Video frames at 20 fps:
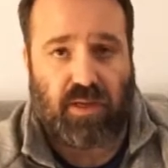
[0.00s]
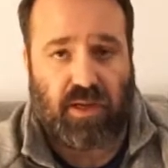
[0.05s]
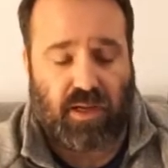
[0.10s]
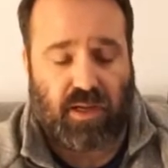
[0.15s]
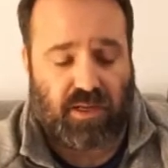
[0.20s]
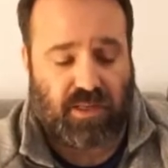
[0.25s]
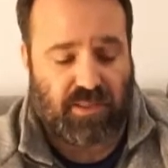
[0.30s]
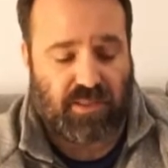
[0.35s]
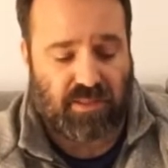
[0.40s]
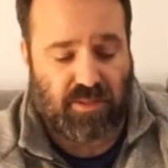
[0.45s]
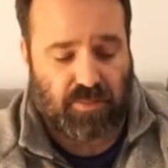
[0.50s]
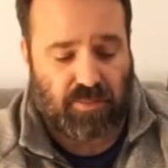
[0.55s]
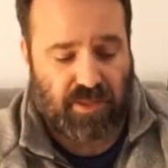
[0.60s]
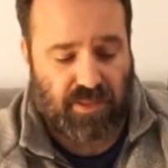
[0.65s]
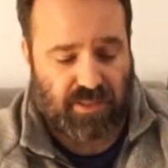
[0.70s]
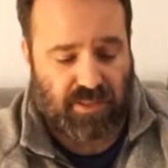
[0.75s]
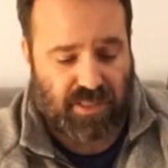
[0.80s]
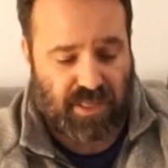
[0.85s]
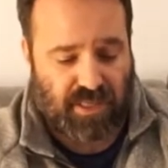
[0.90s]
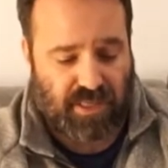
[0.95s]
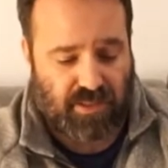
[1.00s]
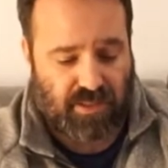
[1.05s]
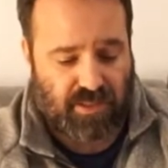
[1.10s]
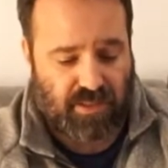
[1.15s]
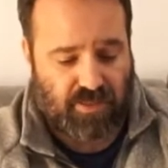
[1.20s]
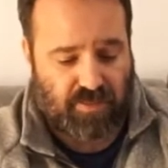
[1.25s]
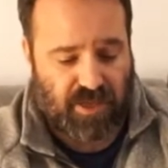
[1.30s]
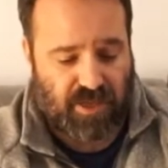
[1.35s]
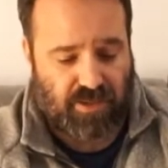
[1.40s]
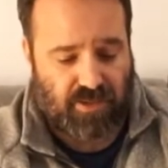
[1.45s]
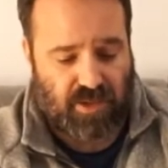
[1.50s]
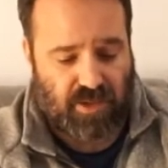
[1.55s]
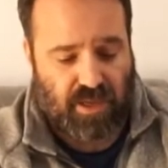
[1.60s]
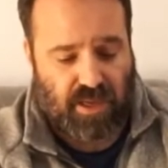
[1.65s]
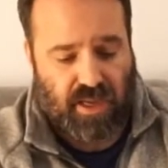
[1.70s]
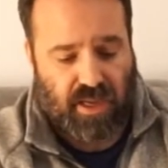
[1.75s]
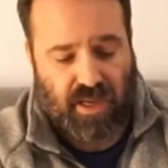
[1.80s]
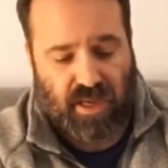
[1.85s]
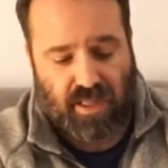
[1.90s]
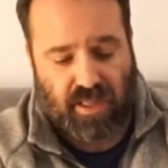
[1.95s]
How does the beer smell?
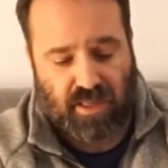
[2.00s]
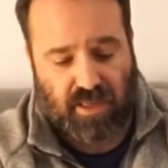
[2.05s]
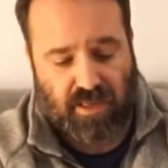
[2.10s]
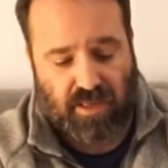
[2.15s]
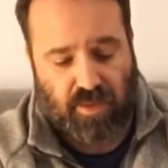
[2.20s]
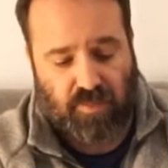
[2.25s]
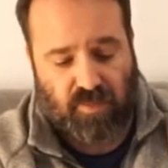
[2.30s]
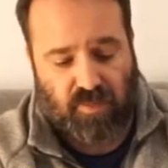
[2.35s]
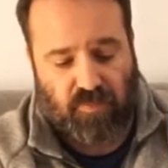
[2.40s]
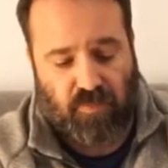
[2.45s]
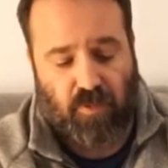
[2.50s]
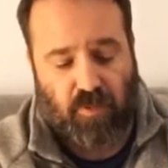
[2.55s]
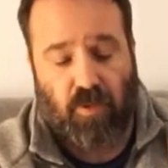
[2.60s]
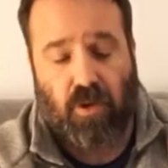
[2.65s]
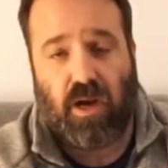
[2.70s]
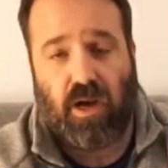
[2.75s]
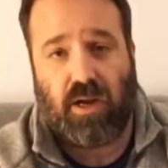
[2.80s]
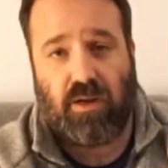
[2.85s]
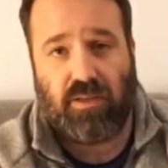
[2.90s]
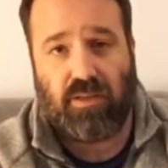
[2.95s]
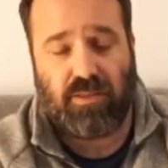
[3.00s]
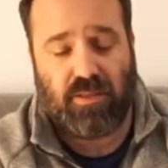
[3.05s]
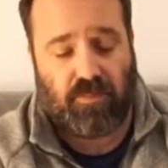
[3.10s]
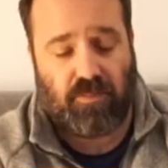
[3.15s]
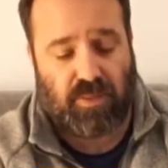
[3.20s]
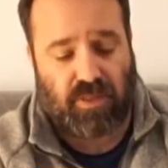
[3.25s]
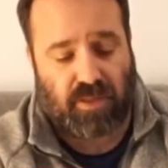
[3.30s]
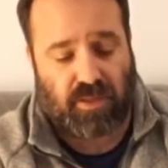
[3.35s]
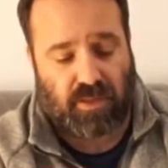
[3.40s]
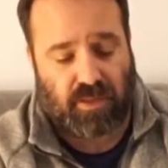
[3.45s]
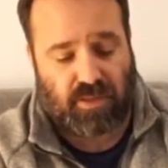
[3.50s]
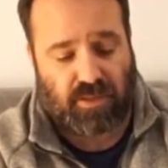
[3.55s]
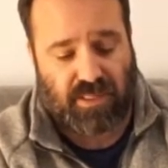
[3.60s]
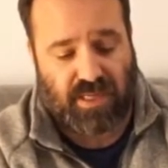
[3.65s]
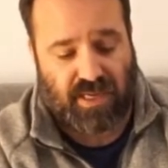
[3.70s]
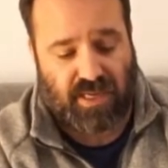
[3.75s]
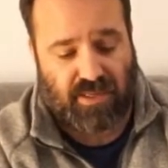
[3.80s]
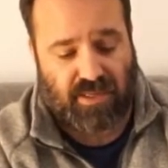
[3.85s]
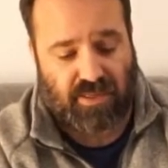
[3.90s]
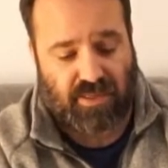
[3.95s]
And then number 4, how does the beer
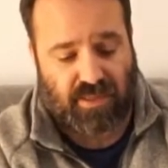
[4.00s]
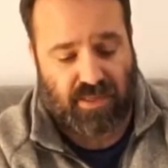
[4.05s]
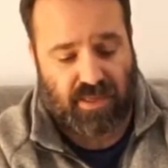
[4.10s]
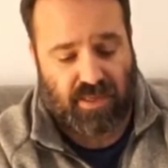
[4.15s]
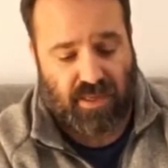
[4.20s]
taste?